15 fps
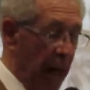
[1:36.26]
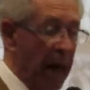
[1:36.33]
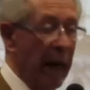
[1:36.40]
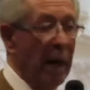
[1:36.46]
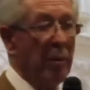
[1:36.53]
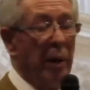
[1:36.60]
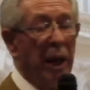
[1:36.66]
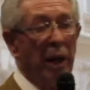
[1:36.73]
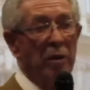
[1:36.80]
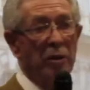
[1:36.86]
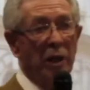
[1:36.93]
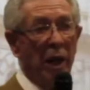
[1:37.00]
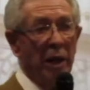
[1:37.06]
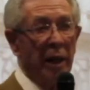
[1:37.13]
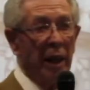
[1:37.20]
anyway,
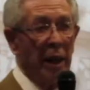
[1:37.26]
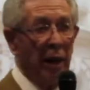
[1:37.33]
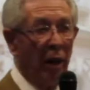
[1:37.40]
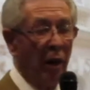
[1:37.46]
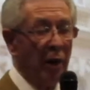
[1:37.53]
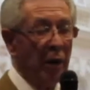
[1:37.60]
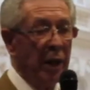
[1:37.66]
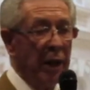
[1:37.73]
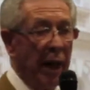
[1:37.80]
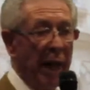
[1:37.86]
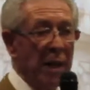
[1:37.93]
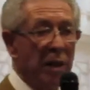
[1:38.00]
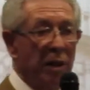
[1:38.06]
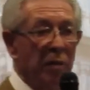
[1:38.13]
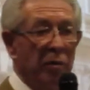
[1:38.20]
suddenly, on the
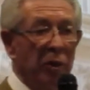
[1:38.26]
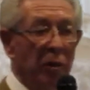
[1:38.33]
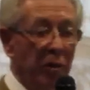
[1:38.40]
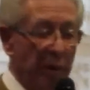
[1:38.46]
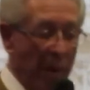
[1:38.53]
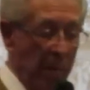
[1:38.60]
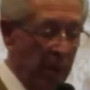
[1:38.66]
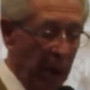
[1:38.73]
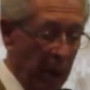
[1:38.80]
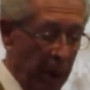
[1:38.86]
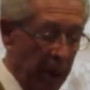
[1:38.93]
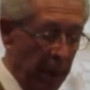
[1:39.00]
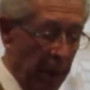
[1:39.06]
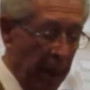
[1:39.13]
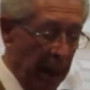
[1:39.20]
9th of
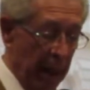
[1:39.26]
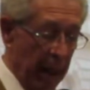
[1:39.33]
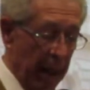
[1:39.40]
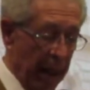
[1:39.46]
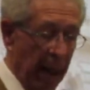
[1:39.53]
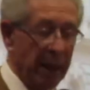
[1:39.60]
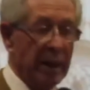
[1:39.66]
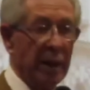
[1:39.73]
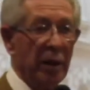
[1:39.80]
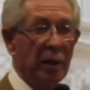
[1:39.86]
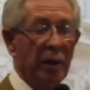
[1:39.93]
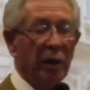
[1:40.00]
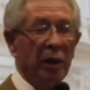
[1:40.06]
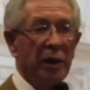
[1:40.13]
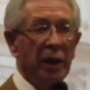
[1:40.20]
November
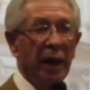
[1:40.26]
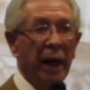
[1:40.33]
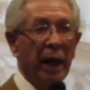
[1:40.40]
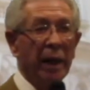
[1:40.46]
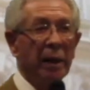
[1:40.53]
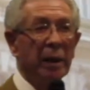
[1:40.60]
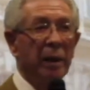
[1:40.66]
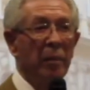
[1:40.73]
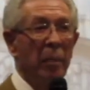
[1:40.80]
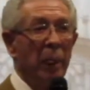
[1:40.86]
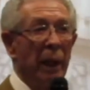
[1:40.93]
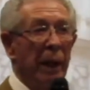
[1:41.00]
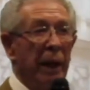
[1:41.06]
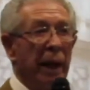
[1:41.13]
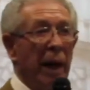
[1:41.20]
1938,
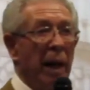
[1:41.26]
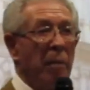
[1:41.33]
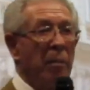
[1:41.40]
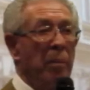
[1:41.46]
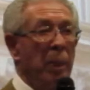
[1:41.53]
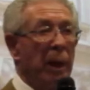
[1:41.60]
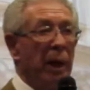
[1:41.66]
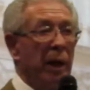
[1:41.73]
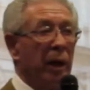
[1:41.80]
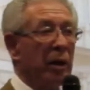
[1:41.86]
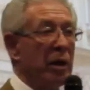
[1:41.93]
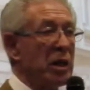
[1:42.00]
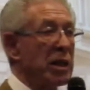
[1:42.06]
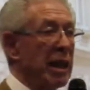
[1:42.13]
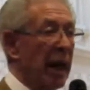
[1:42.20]
came
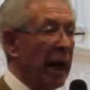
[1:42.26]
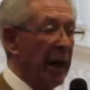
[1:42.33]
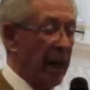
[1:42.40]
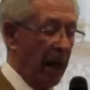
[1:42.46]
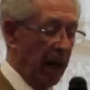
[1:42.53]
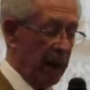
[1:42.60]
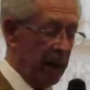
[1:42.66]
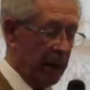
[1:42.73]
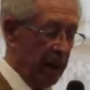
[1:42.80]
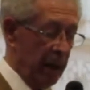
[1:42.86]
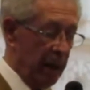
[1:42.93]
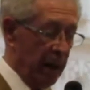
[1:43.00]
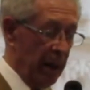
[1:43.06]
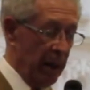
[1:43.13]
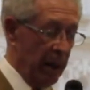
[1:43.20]
Kristallnacht,
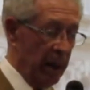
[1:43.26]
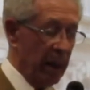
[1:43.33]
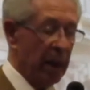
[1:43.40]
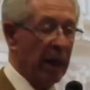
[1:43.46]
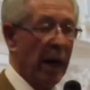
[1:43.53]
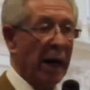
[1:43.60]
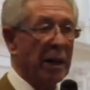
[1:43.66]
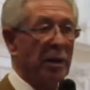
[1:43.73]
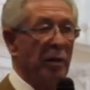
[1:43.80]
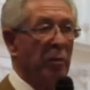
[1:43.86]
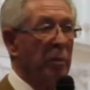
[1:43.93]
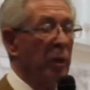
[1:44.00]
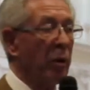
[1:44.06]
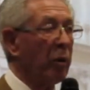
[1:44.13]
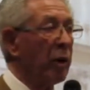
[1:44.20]
the night of
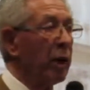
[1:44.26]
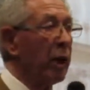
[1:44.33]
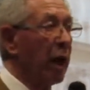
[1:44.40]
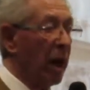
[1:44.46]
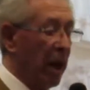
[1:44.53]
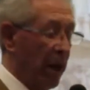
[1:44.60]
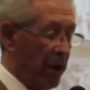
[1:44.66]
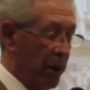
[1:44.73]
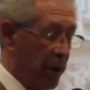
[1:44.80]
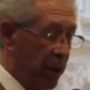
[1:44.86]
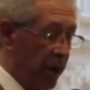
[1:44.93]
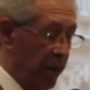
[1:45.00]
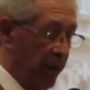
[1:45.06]
broken glass,